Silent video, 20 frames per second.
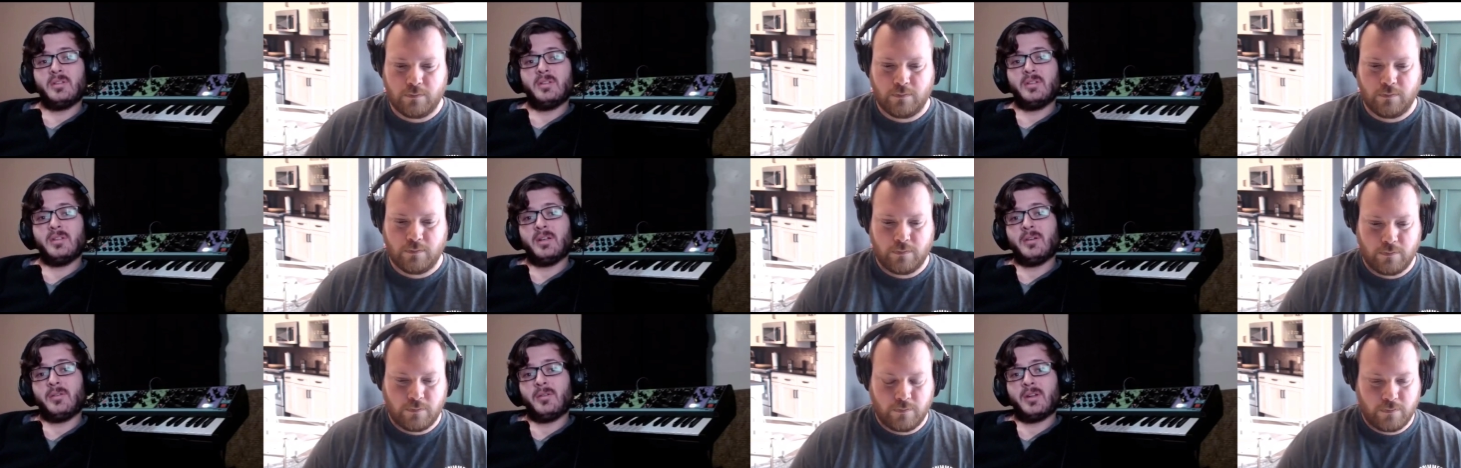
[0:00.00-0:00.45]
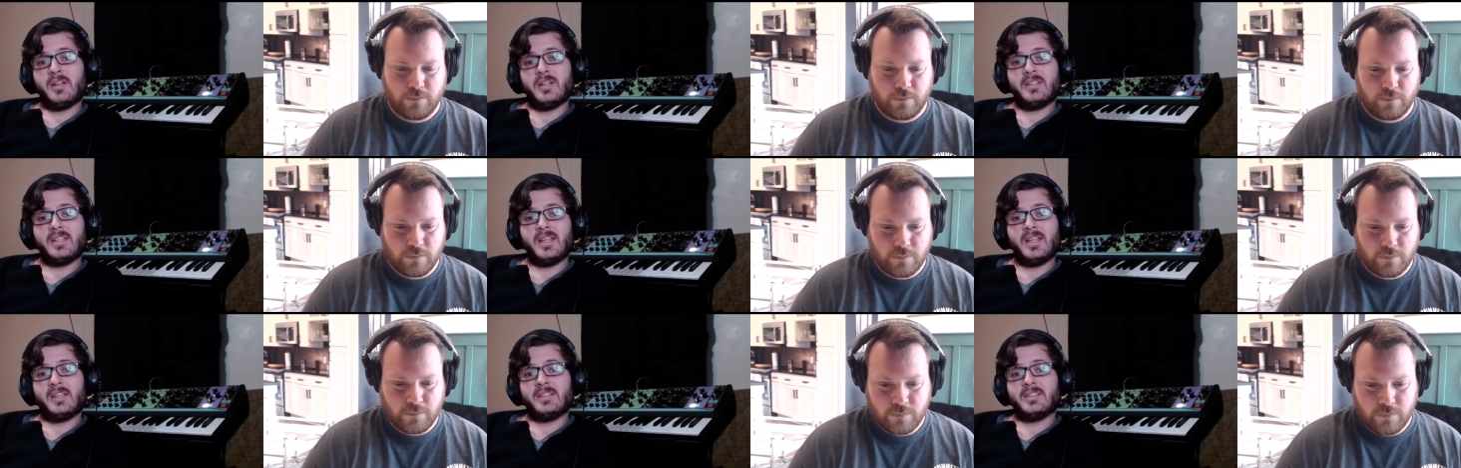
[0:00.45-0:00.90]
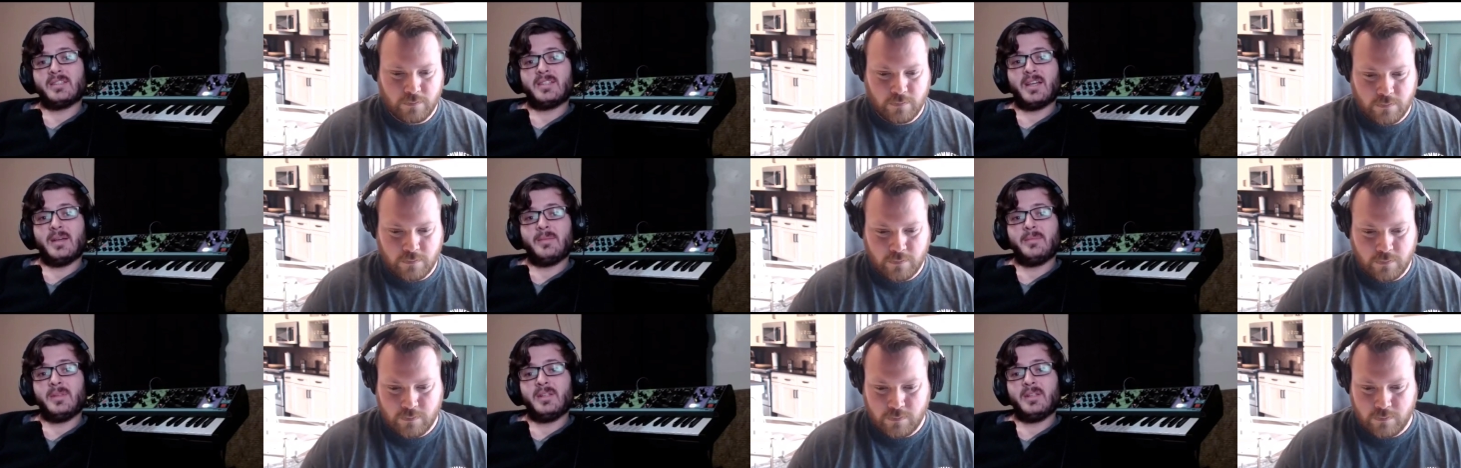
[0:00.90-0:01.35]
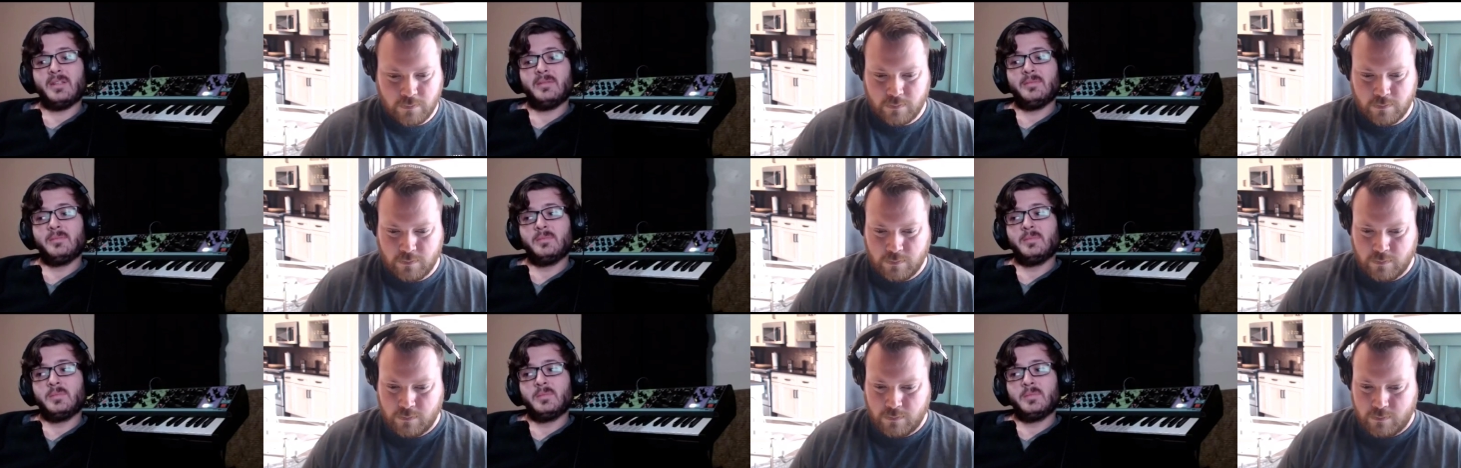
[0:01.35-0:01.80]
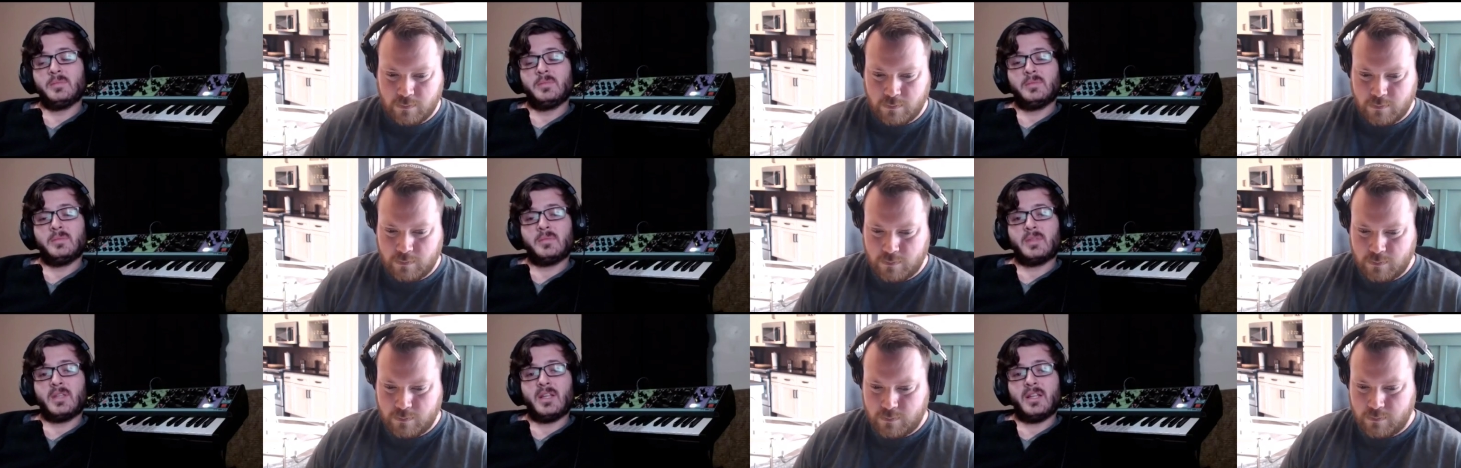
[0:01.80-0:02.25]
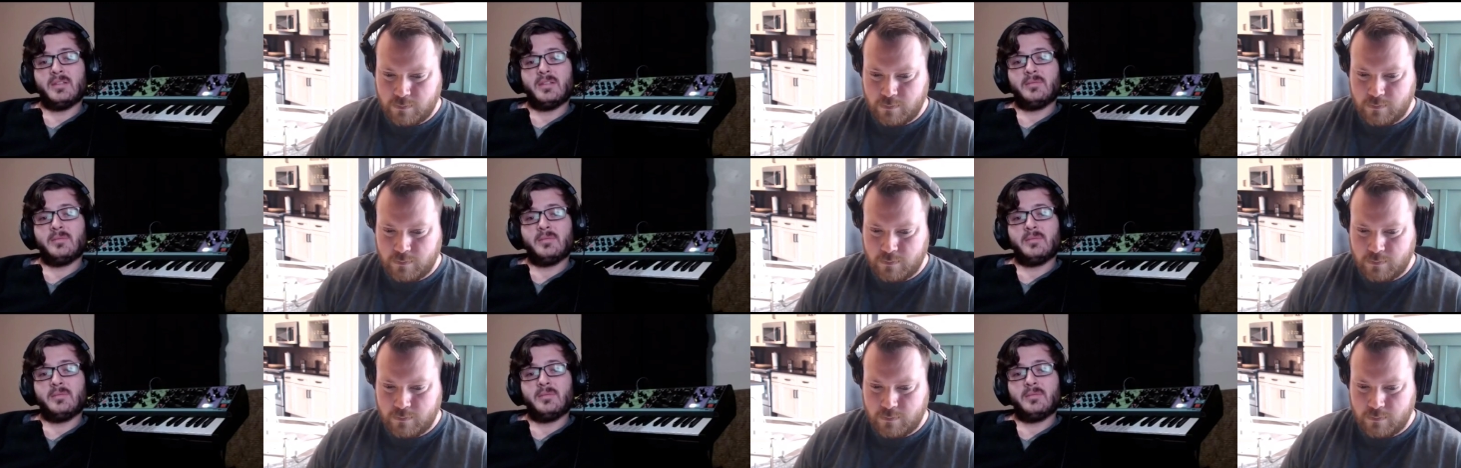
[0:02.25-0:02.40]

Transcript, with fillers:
Speaker 1: And I wanted to take this time to kind of